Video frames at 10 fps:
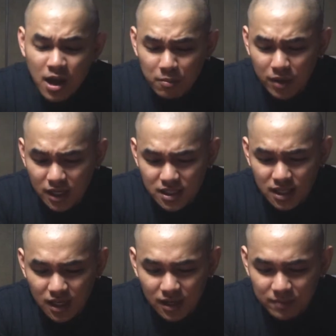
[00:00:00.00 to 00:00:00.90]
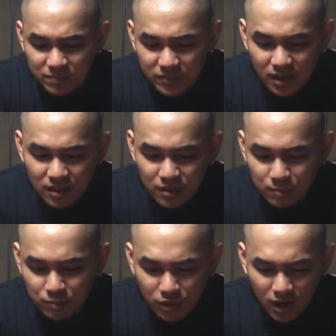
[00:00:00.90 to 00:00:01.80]
but the
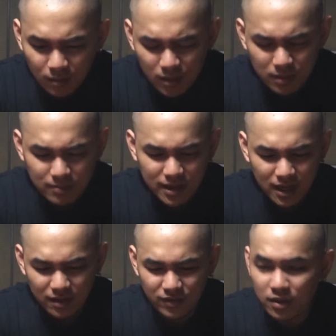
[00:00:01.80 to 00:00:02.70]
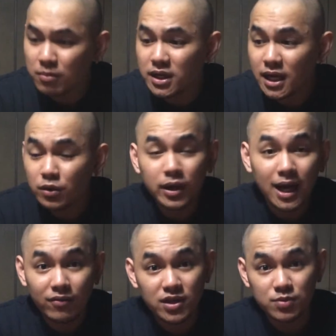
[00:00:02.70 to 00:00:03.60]
problem I'm having, but I don't
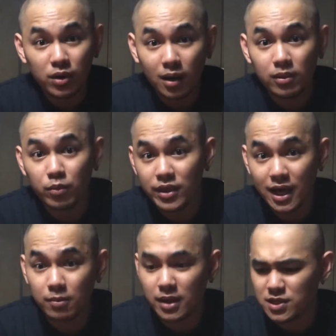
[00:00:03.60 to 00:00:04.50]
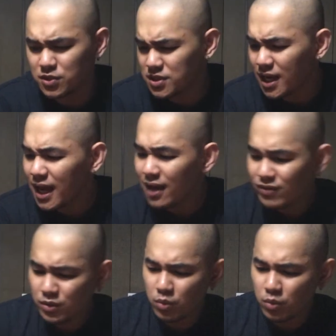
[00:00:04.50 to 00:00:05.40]
have this problem with atomizers, I have
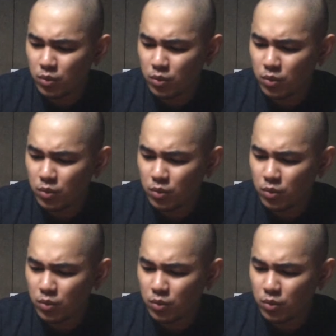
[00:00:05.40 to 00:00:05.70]
it with